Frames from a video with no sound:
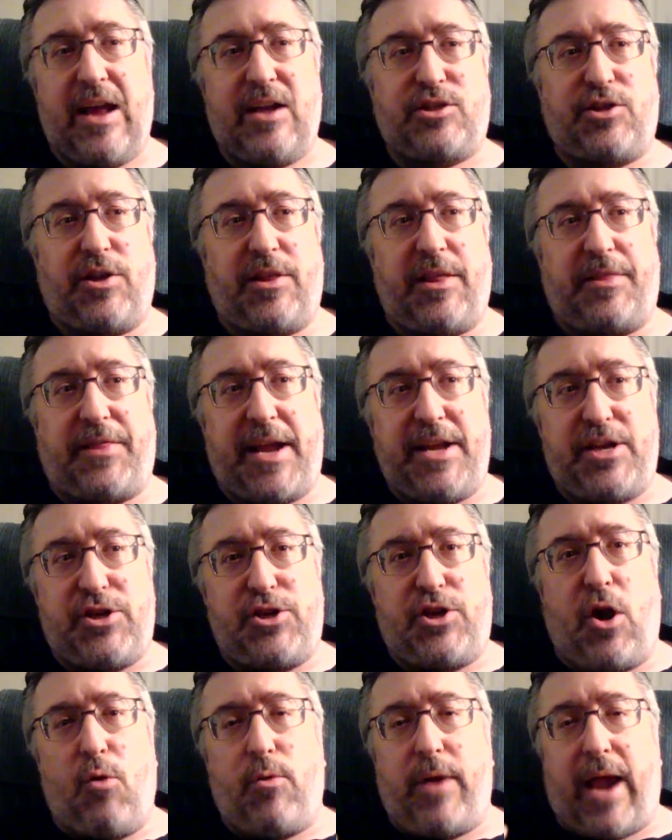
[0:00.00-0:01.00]
so that they
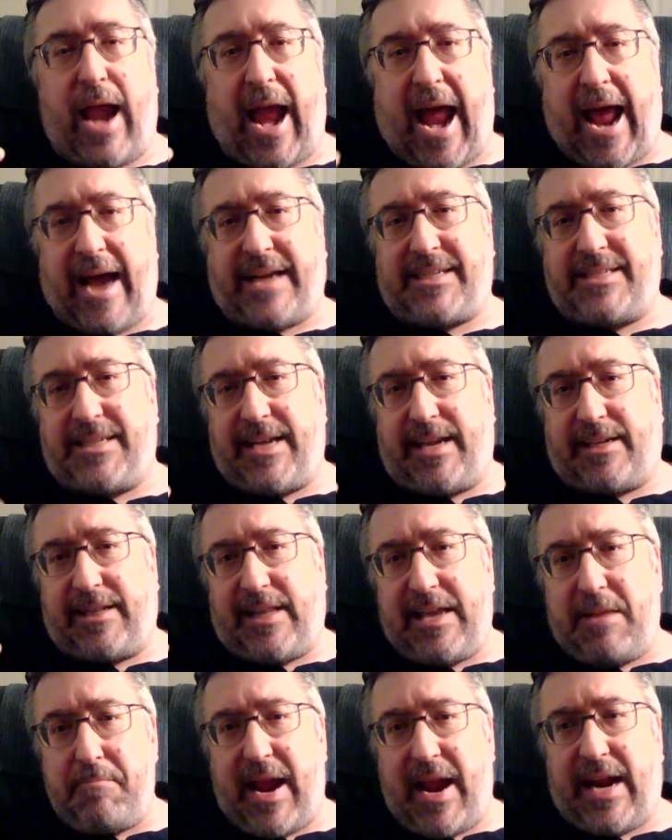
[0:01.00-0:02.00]
don't
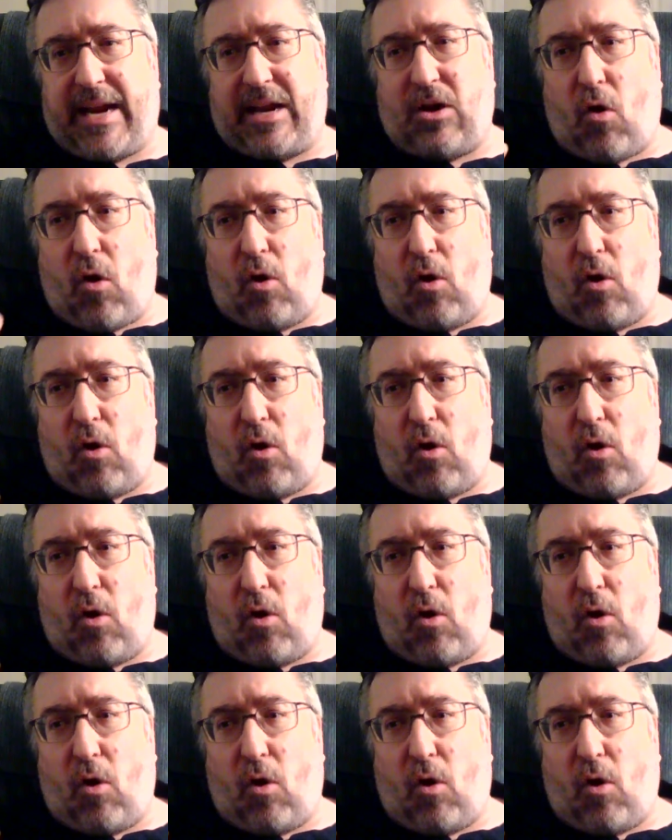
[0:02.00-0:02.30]
accidentally make